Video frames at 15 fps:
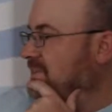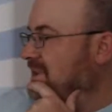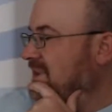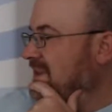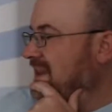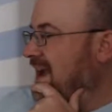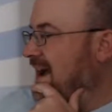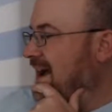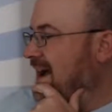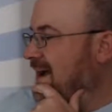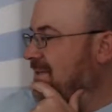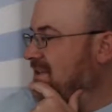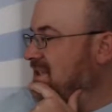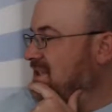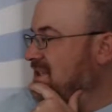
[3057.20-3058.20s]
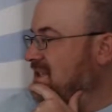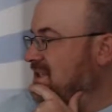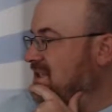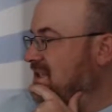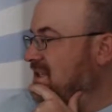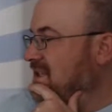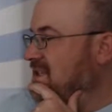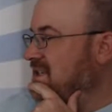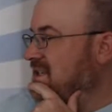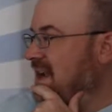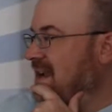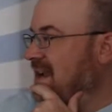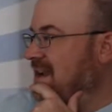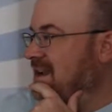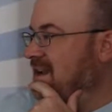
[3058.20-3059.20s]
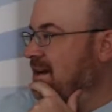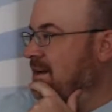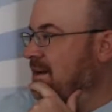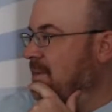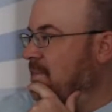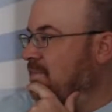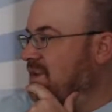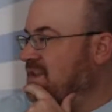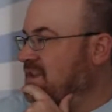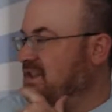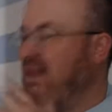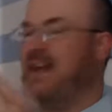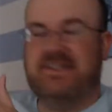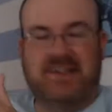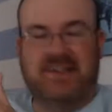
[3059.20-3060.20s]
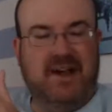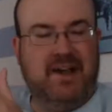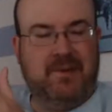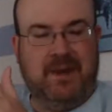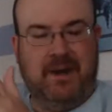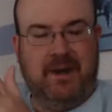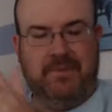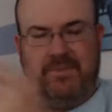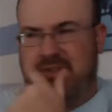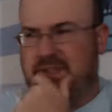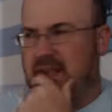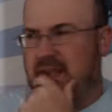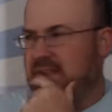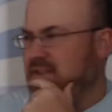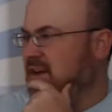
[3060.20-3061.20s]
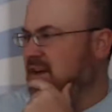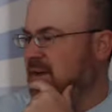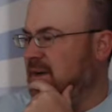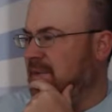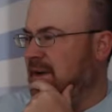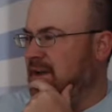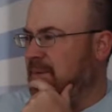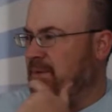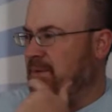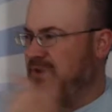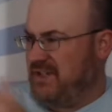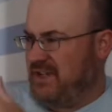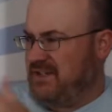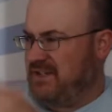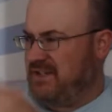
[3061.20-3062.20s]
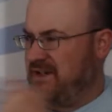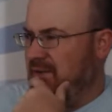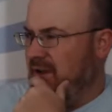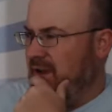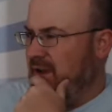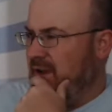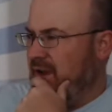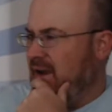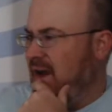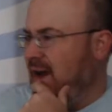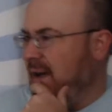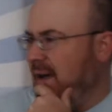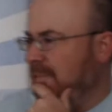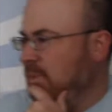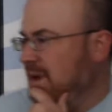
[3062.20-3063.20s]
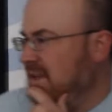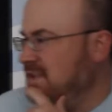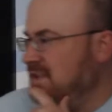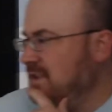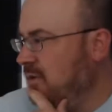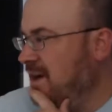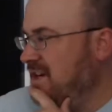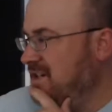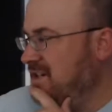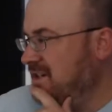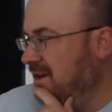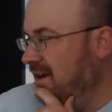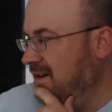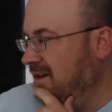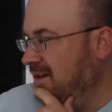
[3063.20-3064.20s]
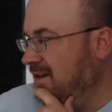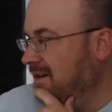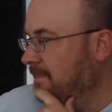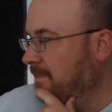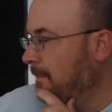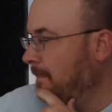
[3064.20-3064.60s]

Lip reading: yeah, I mean, this is a, there's a lot to talk about. There's a lot to about. I appreciate you raising the question on here.